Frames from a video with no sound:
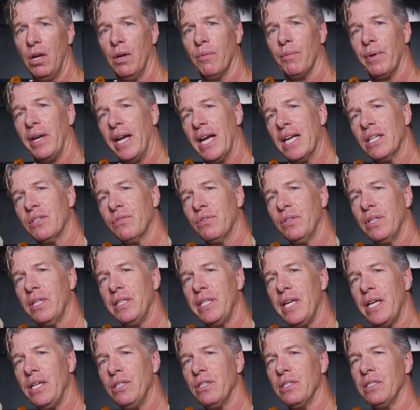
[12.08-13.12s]
But as for the
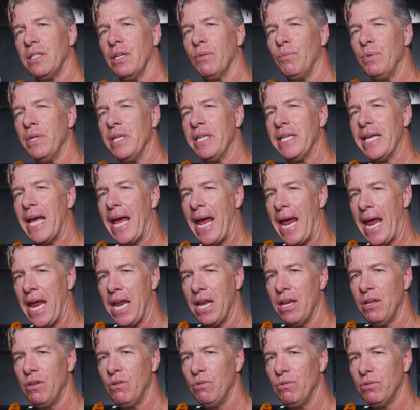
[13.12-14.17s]
dangers that we
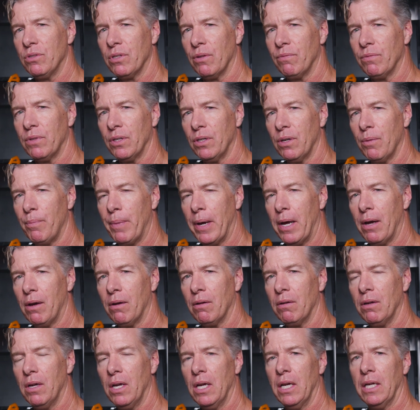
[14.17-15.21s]
can do something
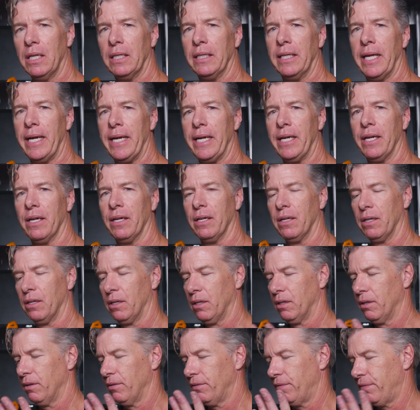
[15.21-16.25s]
about, like
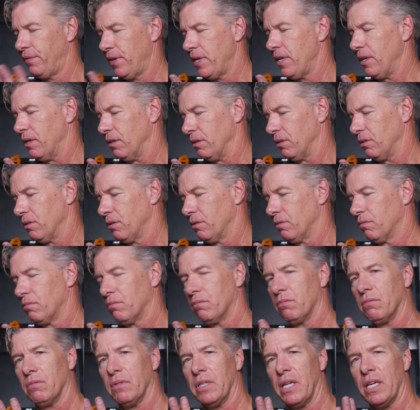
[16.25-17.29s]
fingers
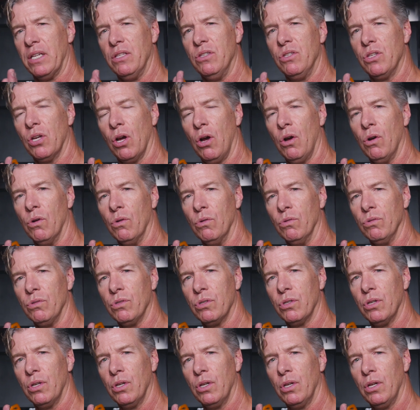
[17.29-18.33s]
and
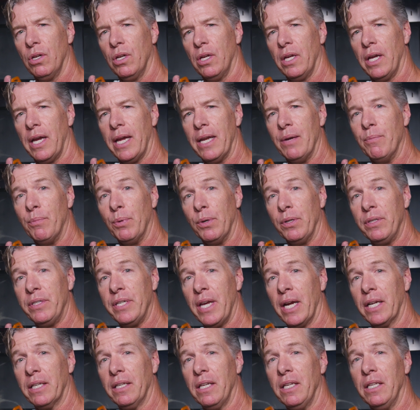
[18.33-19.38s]
toes, and
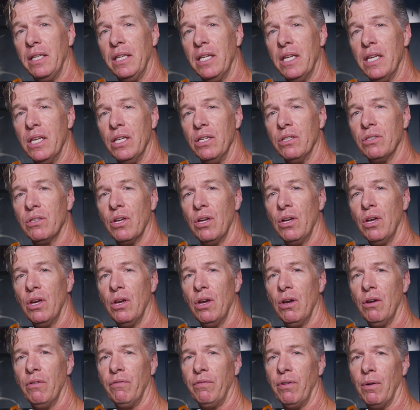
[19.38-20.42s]
protecting these
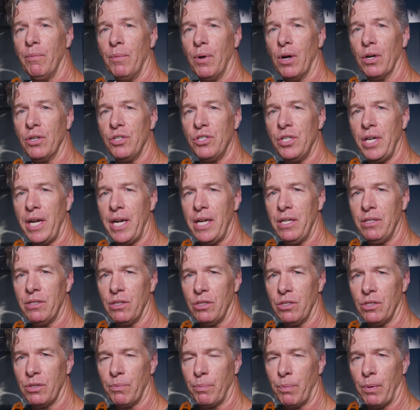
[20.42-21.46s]
from our chains
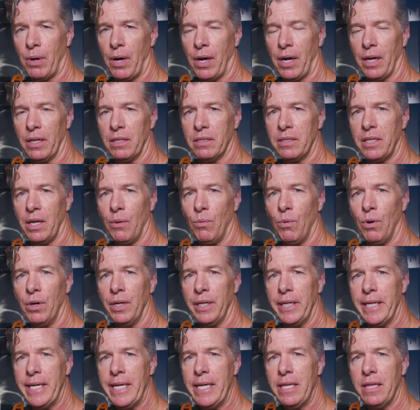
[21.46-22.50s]
and sprockets that want
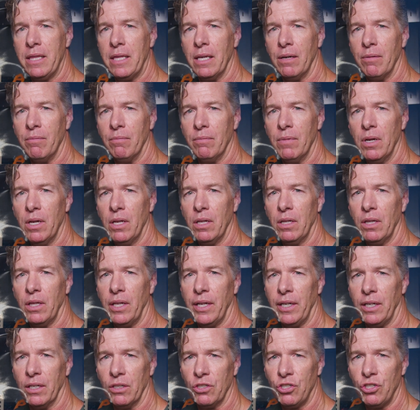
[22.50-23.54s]
to eat them
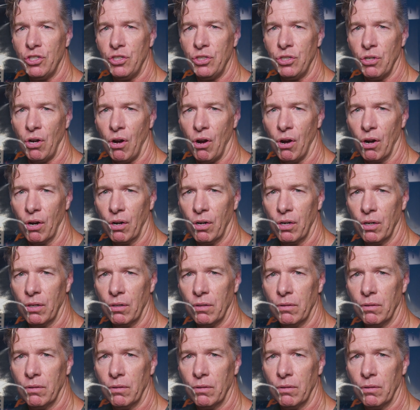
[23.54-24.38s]
like a shark.